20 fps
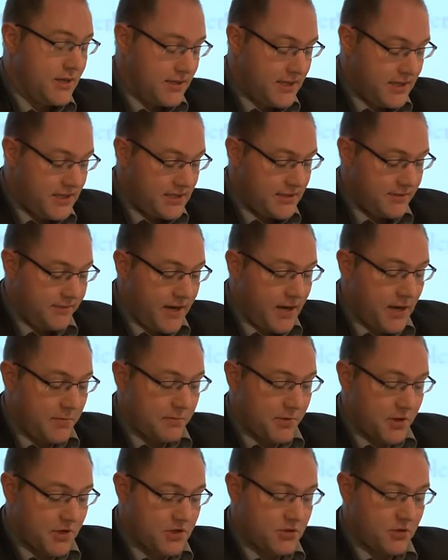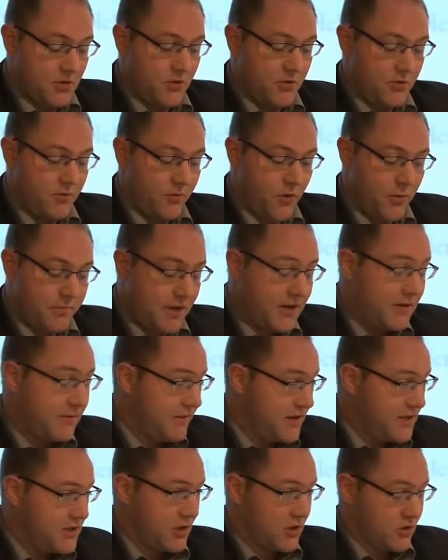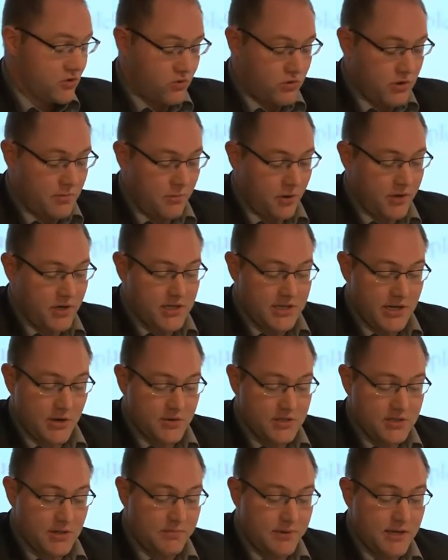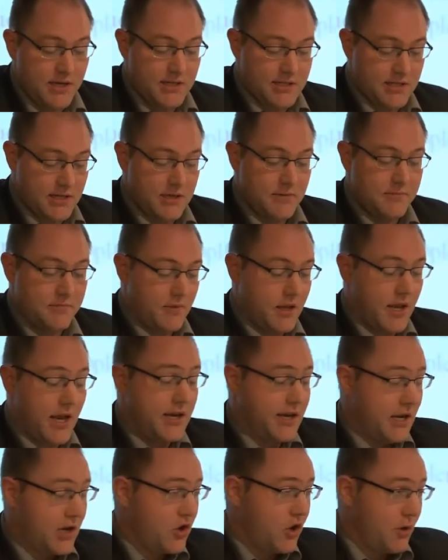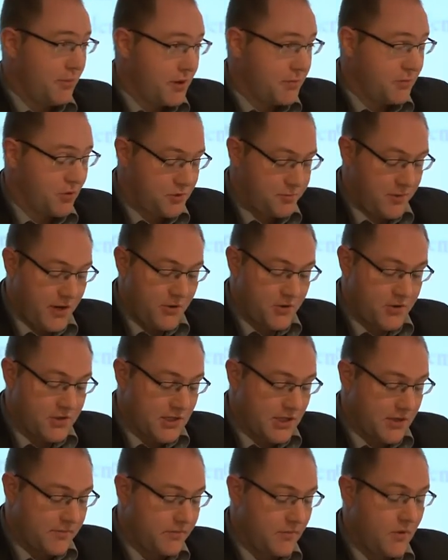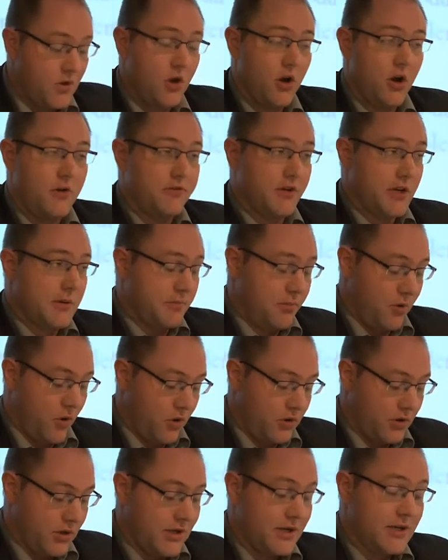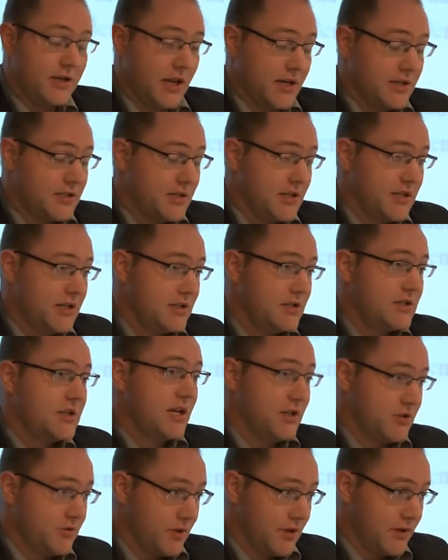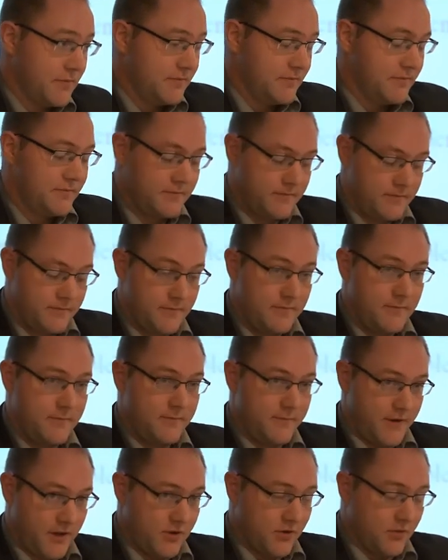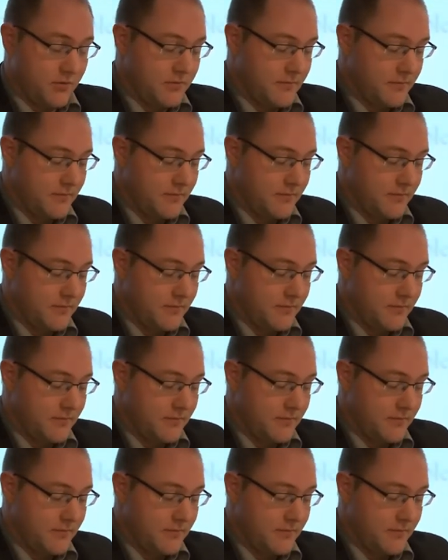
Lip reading: These developments were beneficial to the monetary stability and economic prosperity of the important 19th century. Thank you.